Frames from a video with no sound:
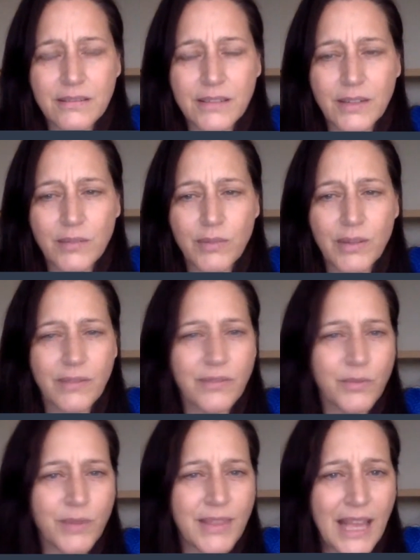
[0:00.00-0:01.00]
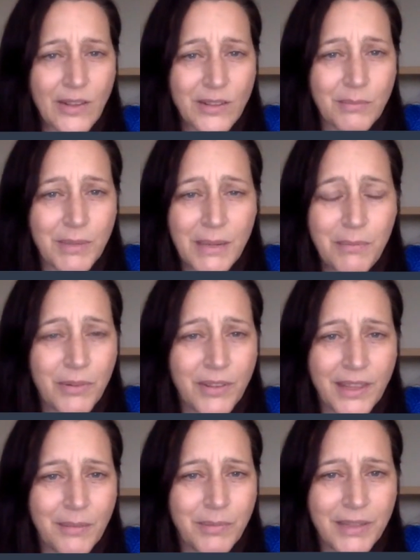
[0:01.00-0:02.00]
Like we have 3,000 people
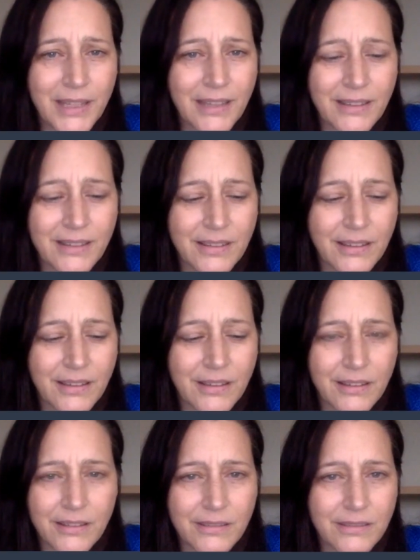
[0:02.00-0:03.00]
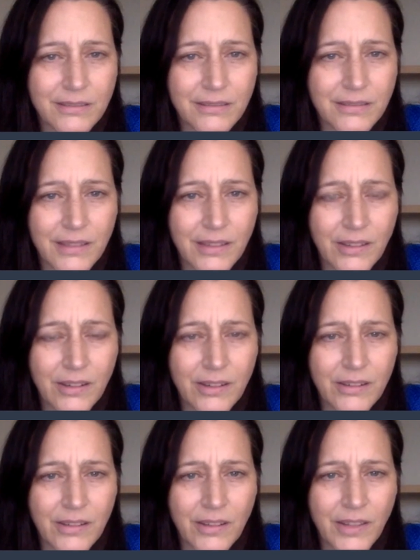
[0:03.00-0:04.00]
in that place uh,